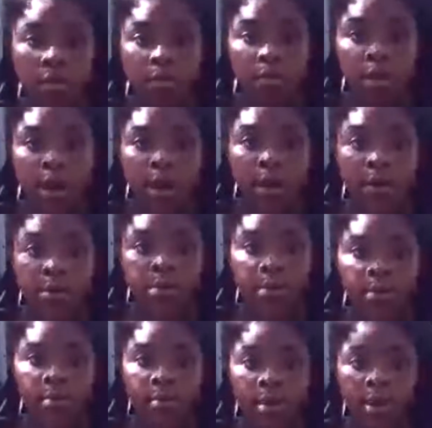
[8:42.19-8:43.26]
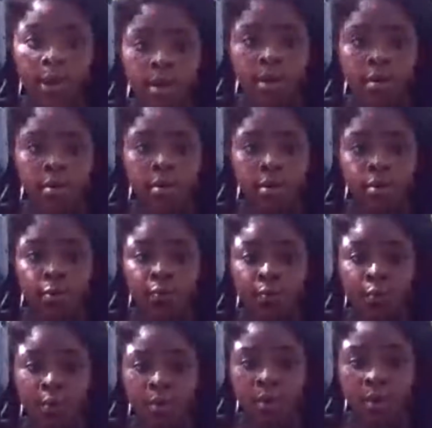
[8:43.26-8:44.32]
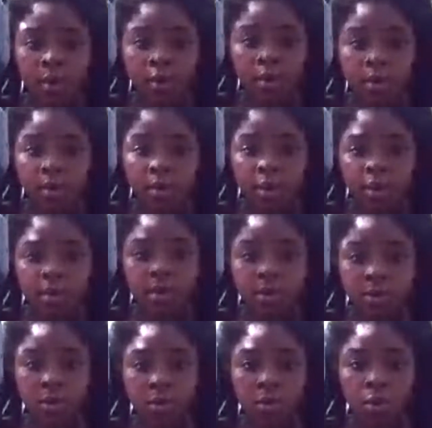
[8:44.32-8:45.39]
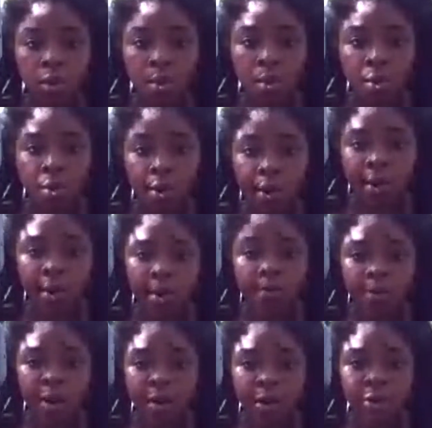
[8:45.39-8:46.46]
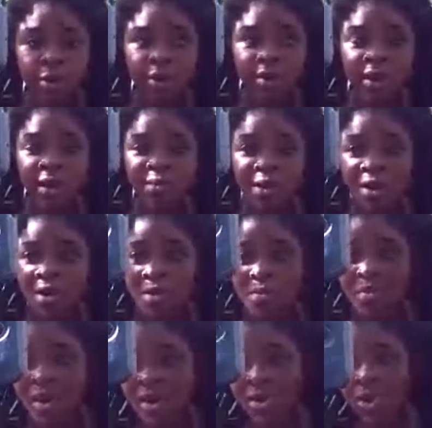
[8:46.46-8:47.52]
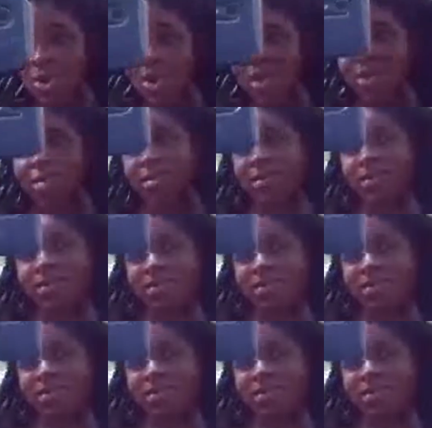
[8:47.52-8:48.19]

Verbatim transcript: But I don't mind. So let's do one more. Pinterest. Anybody on Pinterest?